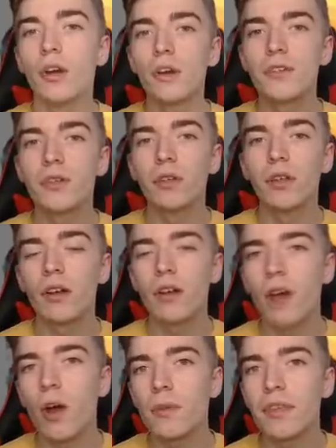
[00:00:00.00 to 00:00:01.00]
Not too long
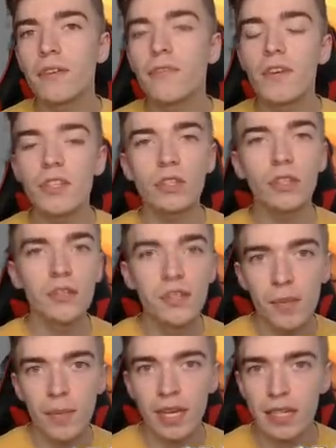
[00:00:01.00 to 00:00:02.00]
ago, the official
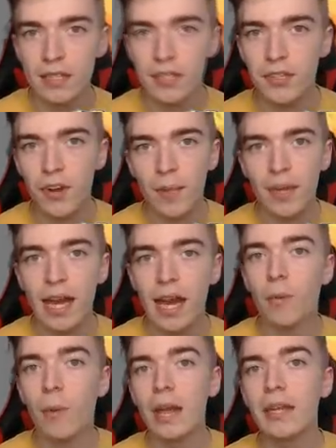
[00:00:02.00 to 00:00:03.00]
Adopt Me Instagram
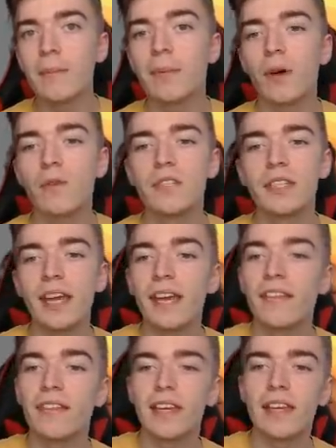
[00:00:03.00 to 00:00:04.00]
account went and posted
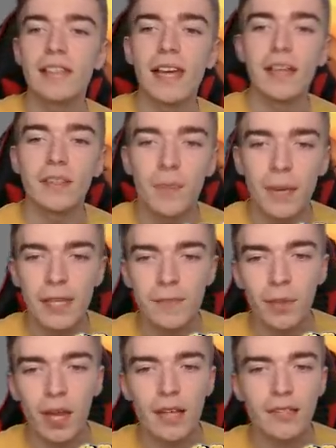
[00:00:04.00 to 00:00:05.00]
a thing saying the Bee
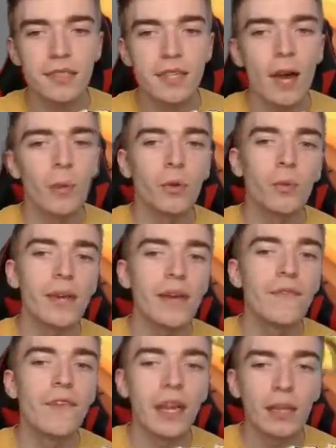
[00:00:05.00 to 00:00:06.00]
Blaster will be
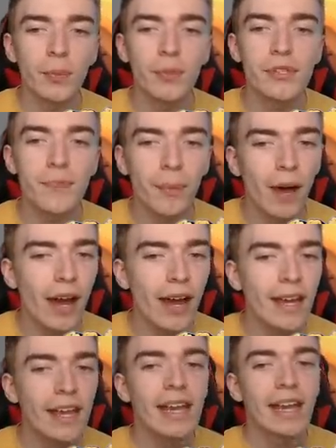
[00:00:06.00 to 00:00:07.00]
available to buy
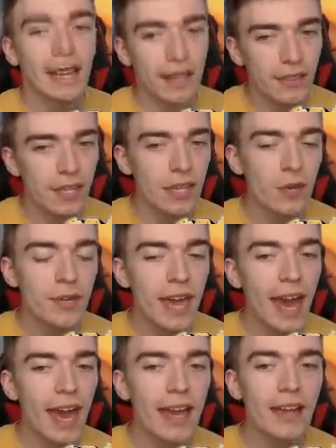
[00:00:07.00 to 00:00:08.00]
in the
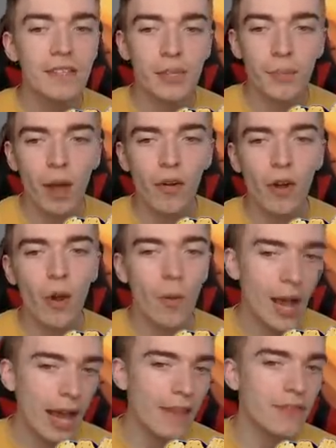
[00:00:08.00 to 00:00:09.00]
UK
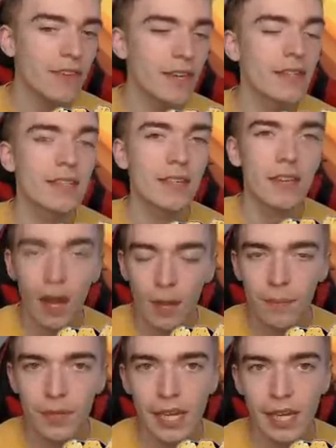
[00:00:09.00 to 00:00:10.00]
tomorrow at this
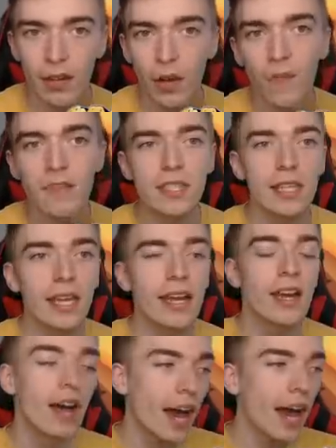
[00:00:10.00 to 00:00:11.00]
company.
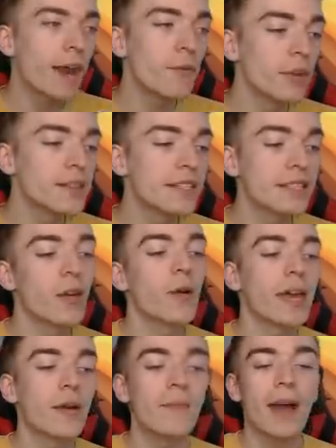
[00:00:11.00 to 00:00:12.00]
Obviously, I wanted to go
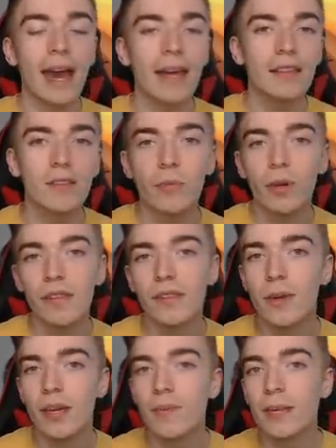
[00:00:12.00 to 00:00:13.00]
and get my hands on one
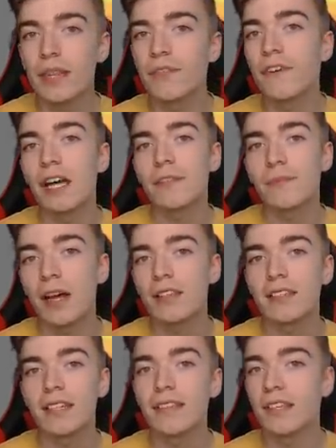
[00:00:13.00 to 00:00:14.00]
so I could be the first
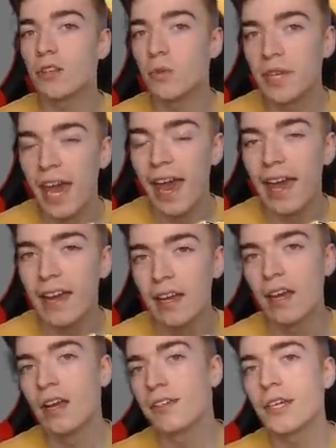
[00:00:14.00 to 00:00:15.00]
person in the UK
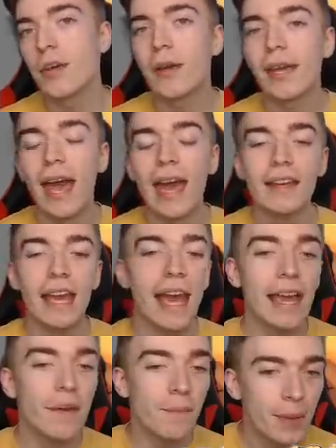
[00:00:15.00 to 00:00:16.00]
to go and get
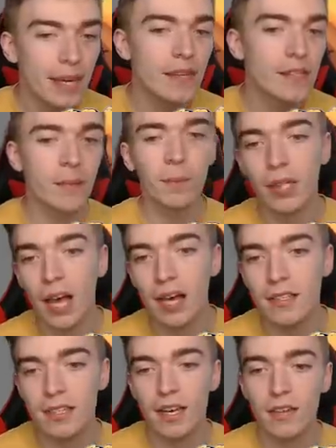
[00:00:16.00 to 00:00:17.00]
a Bee
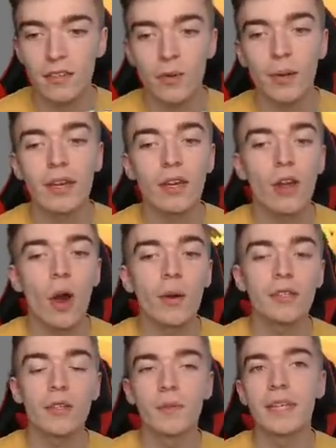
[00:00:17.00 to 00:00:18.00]
Blaster so I can go
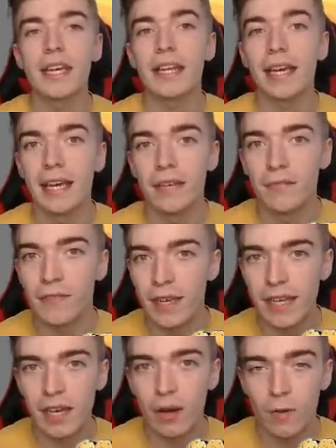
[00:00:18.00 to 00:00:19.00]
and use it in
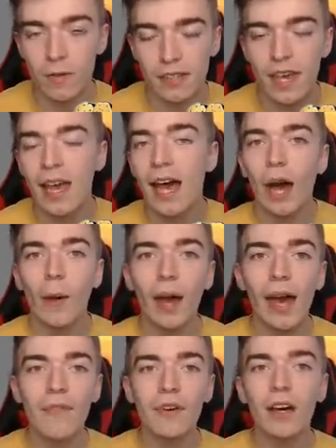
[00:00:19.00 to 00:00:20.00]
videos.
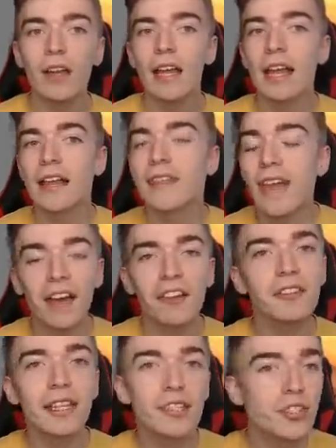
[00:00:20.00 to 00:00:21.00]
However, there
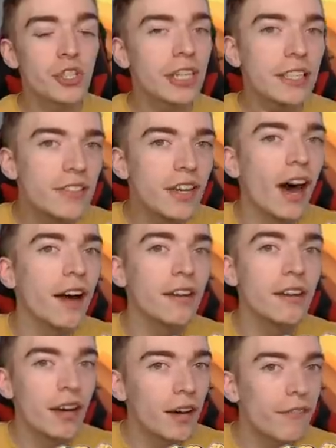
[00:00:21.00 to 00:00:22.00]
are literally
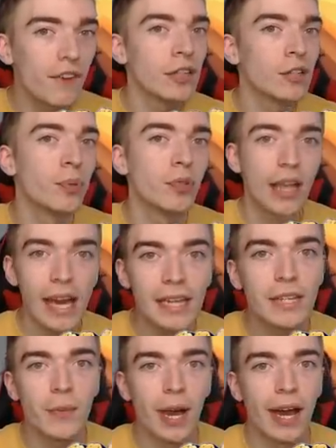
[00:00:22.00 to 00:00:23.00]
none available
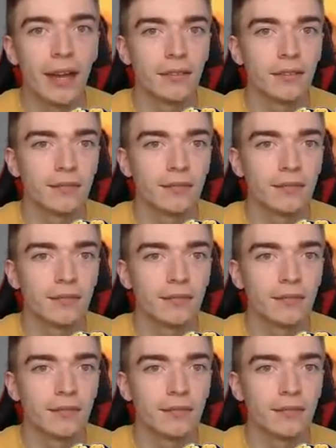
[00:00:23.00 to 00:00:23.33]
anywhere.